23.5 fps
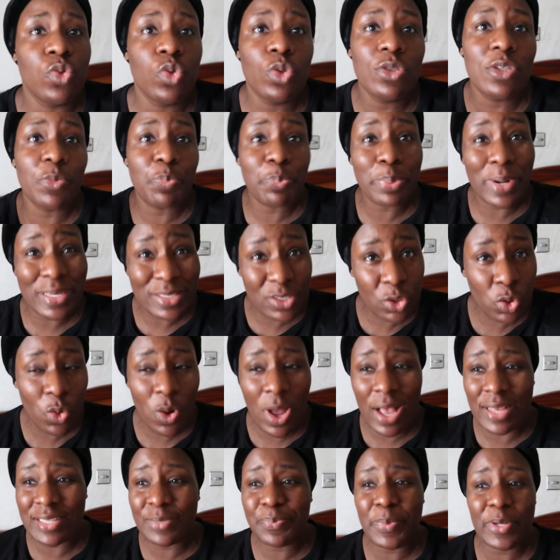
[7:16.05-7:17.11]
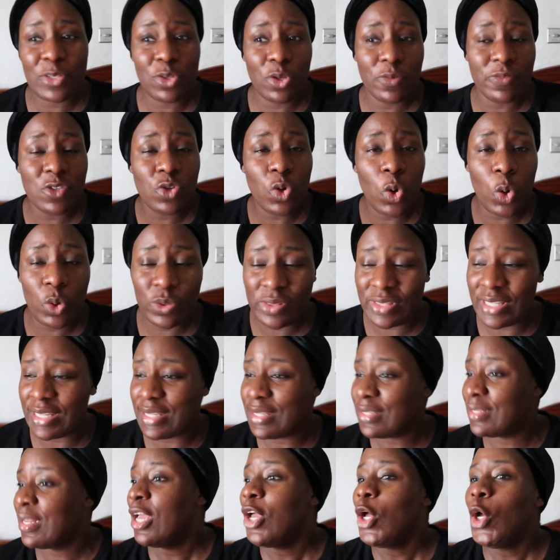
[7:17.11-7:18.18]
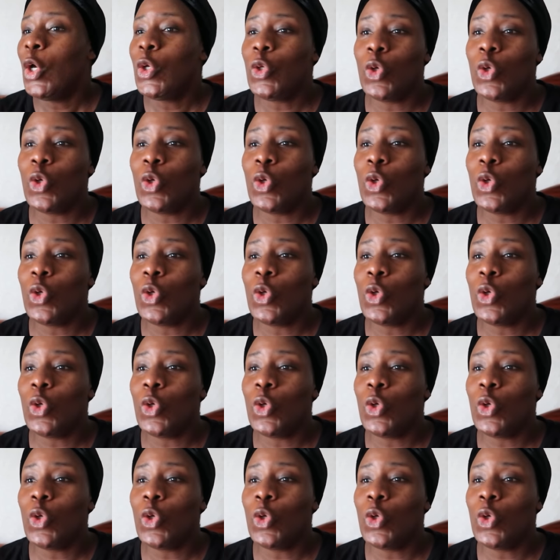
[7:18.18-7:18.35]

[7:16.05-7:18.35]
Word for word: you know, the practical aspect of this whole thing,